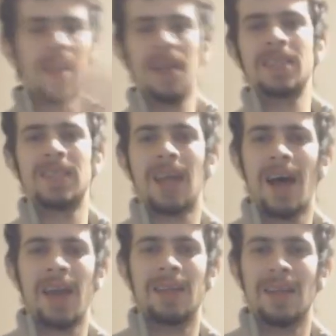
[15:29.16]
things that
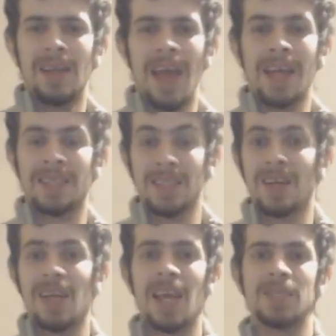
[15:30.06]
I didn't
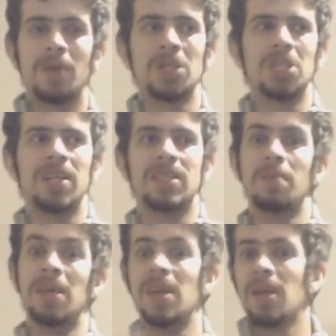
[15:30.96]
study as much as
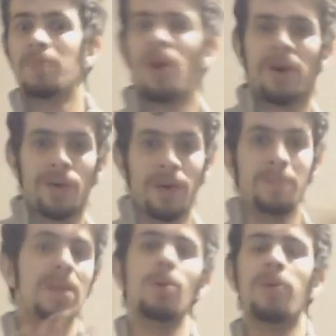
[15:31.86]
the beginning part or
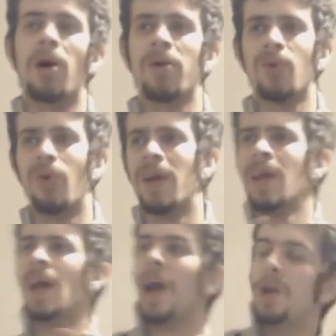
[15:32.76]
the middle part or
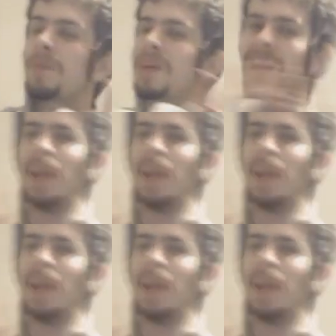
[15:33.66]
a little bit